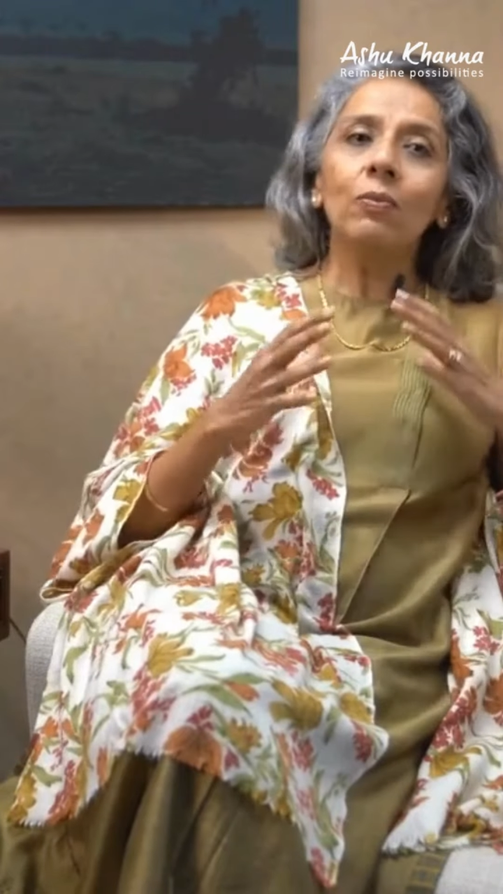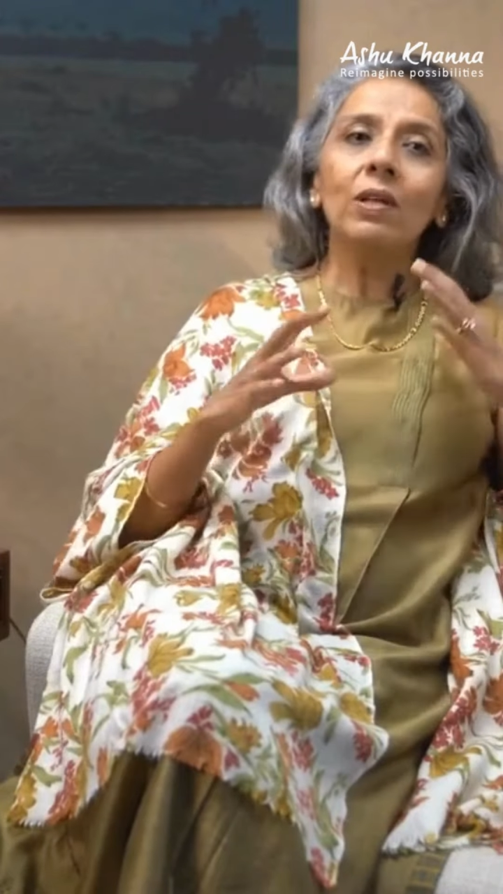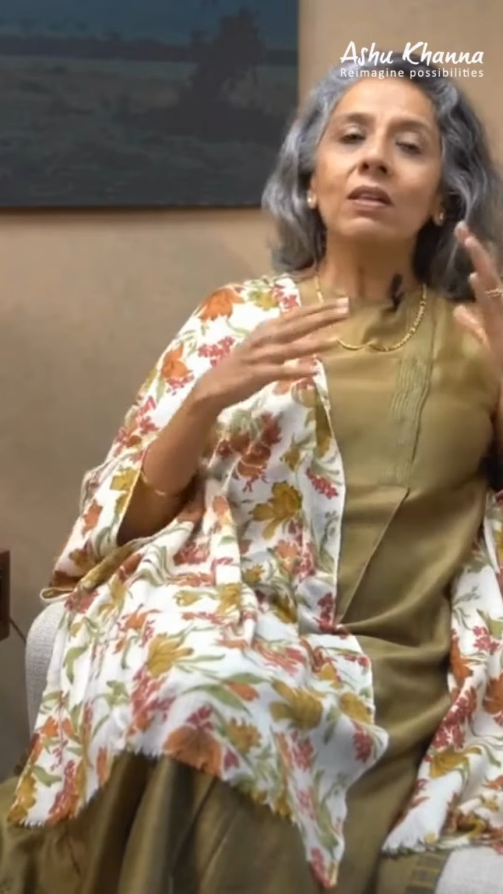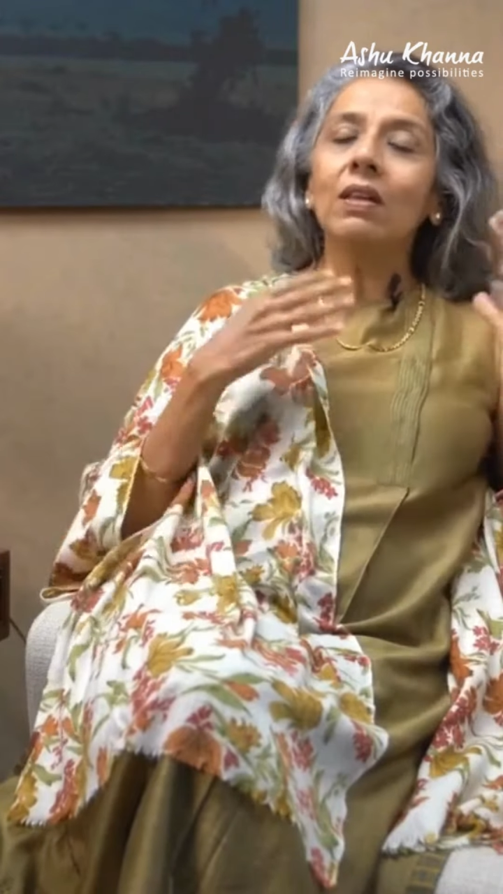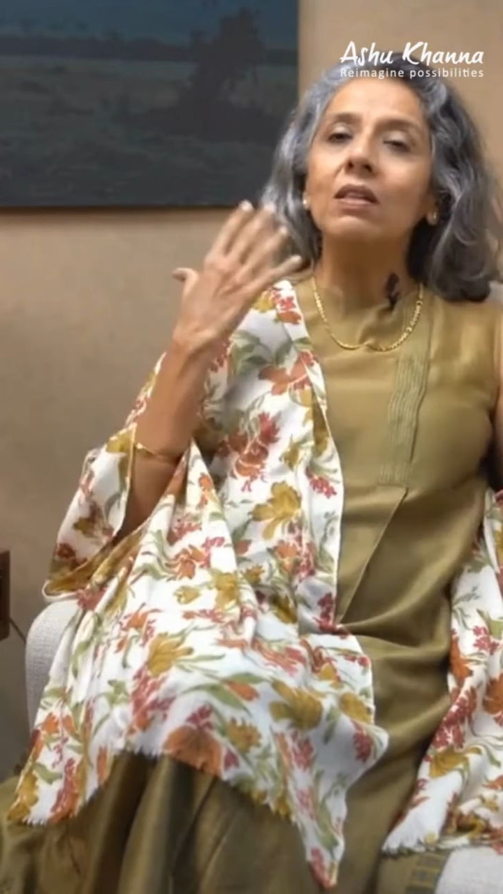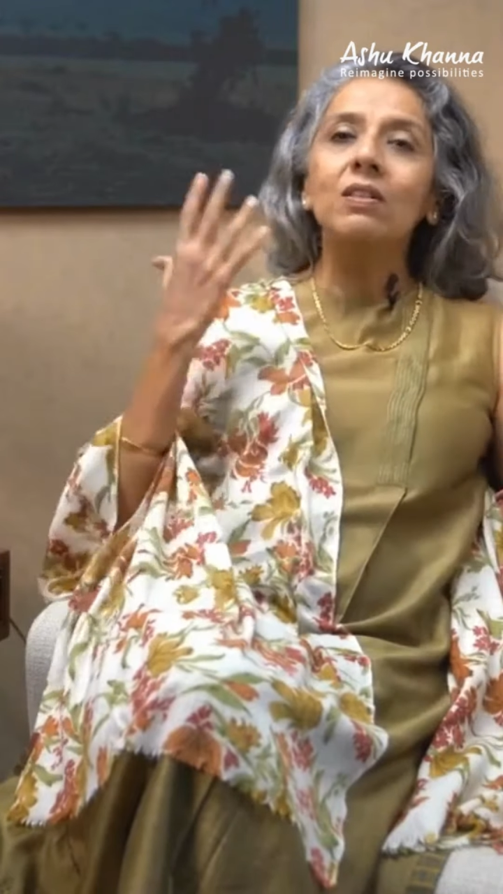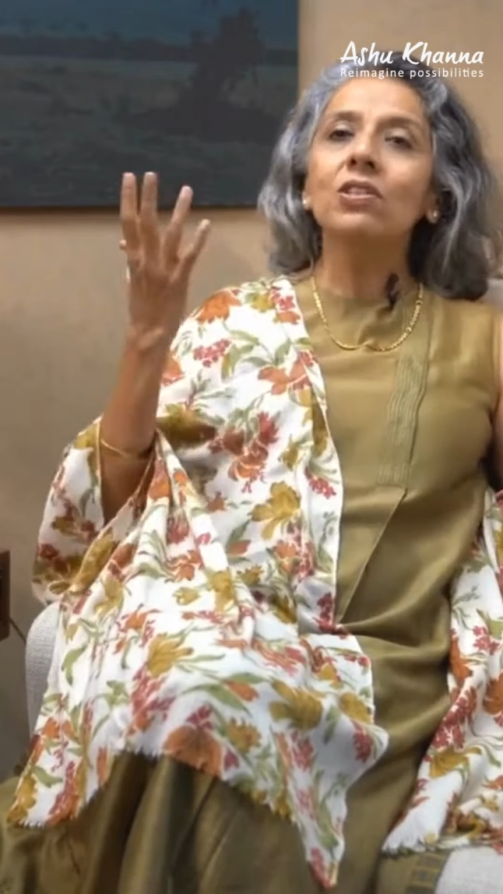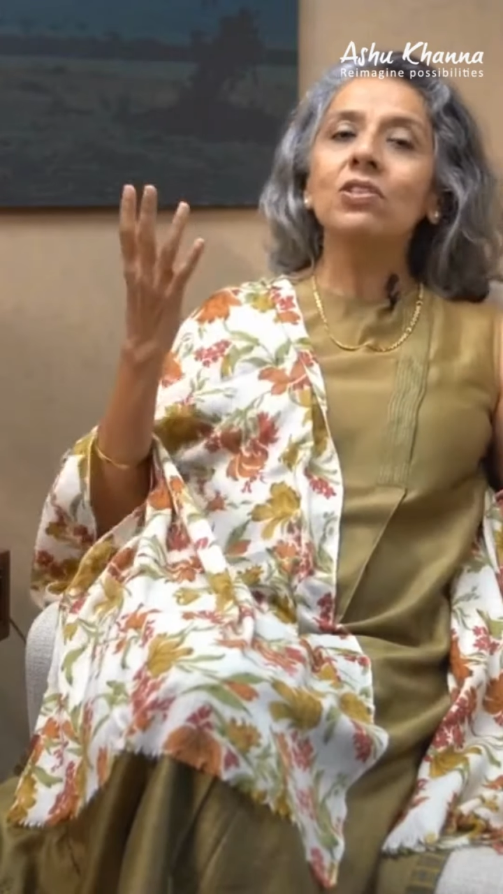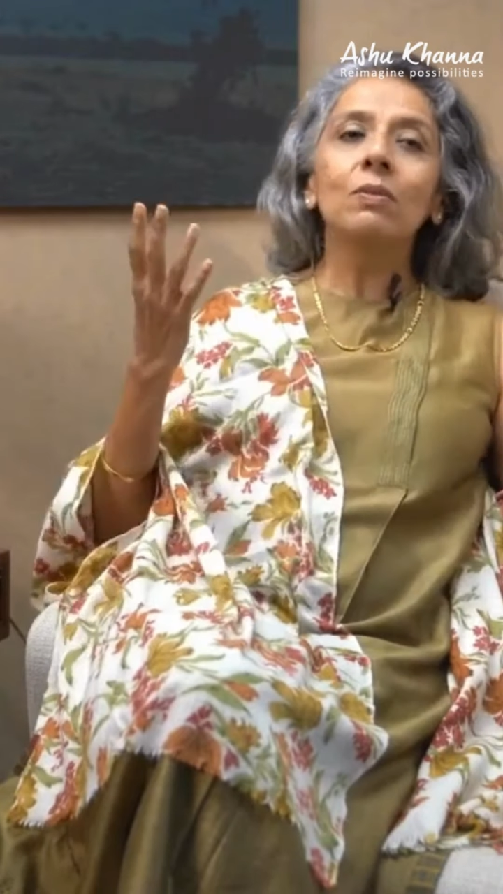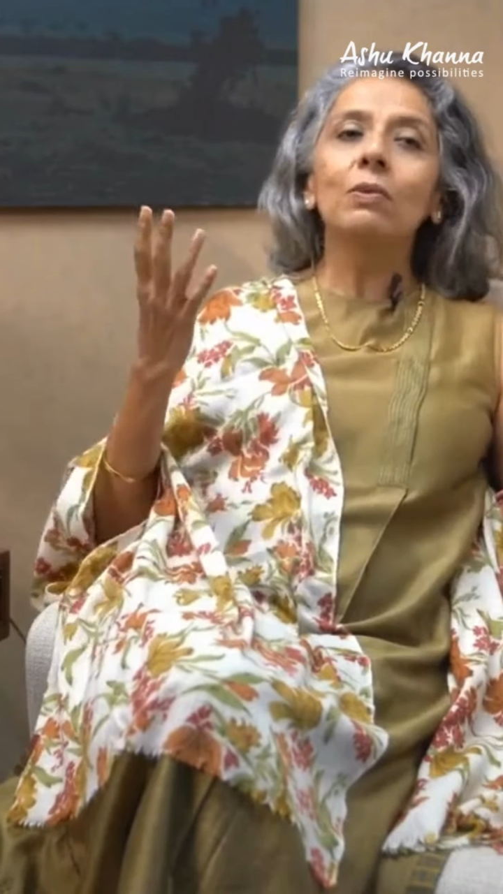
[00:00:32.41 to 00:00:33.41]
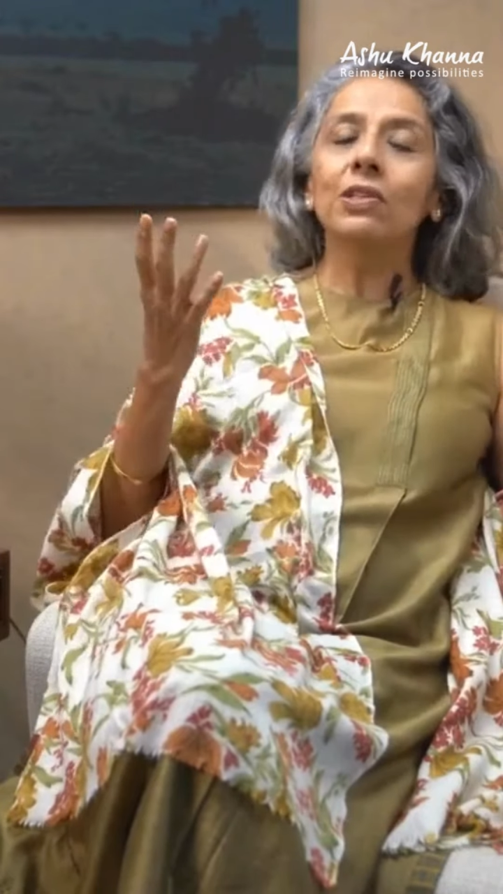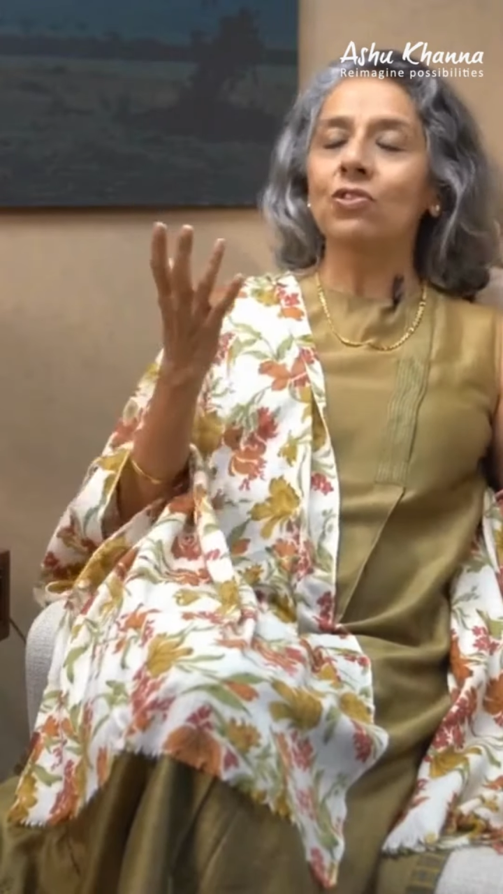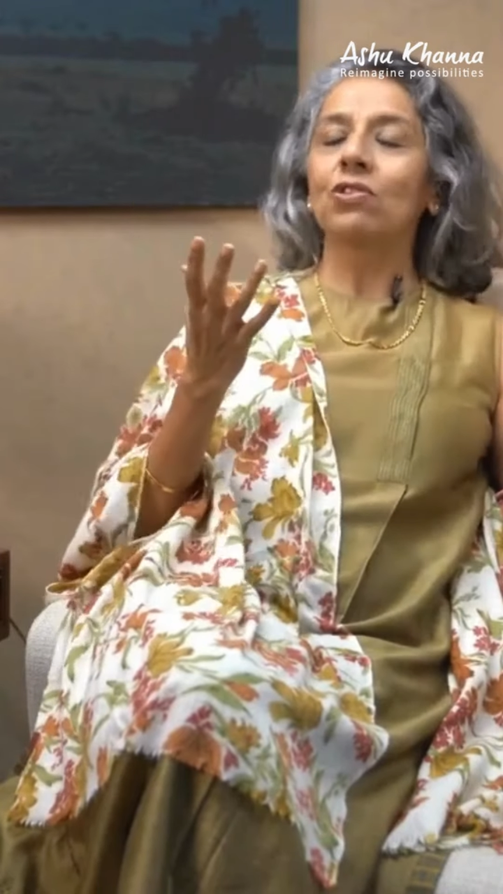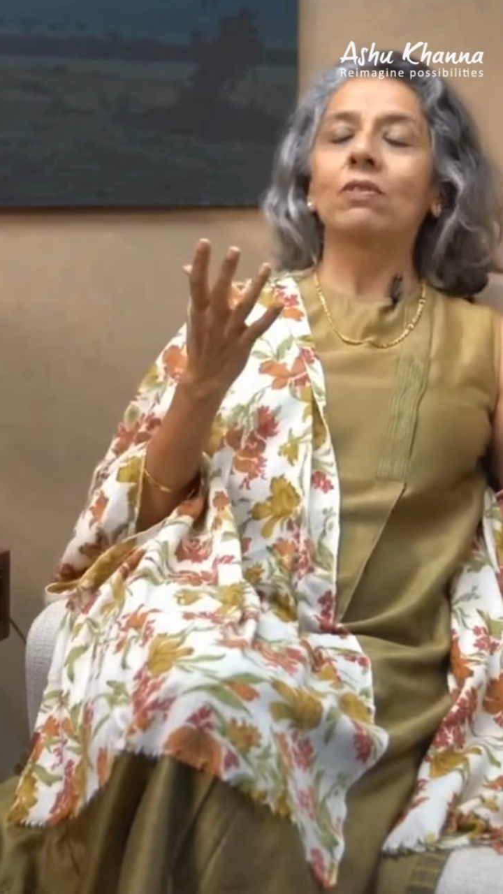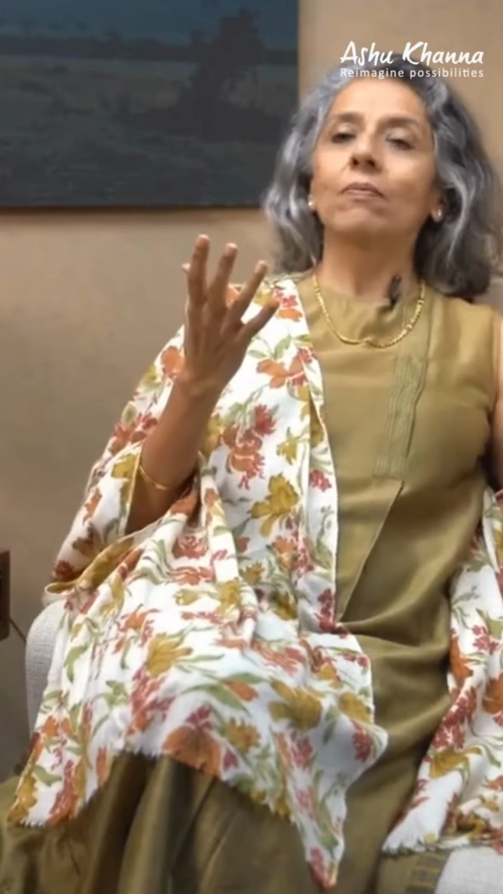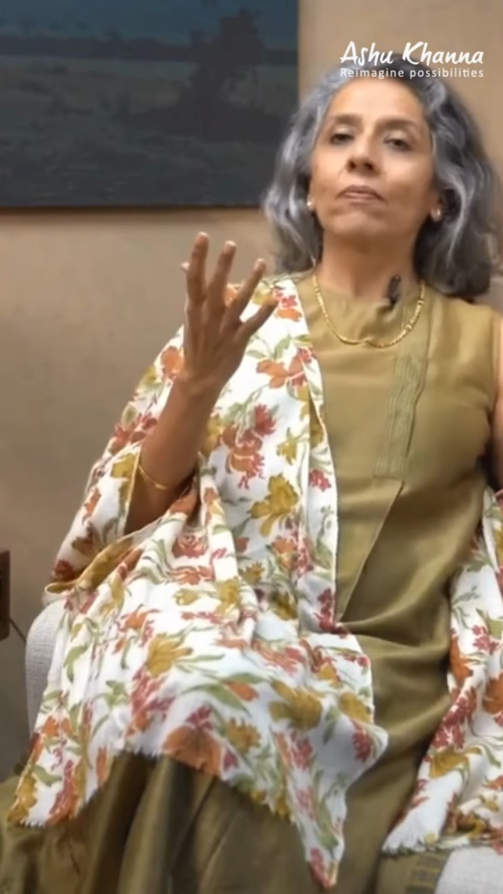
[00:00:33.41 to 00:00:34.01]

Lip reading: we think they just emerge.